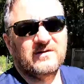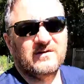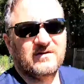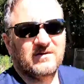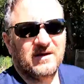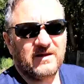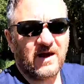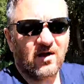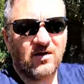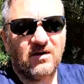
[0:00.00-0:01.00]
shirts.
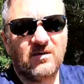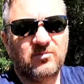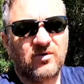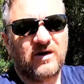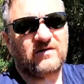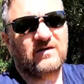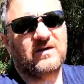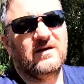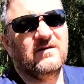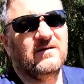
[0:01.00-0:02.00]
They are
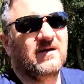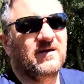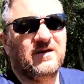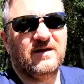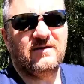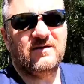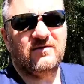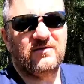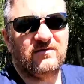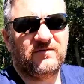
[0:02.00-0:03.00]
pricey now. I think
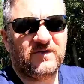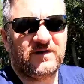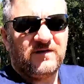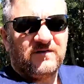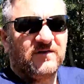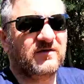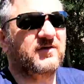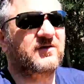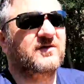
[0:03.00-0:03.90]
this is 50, 60,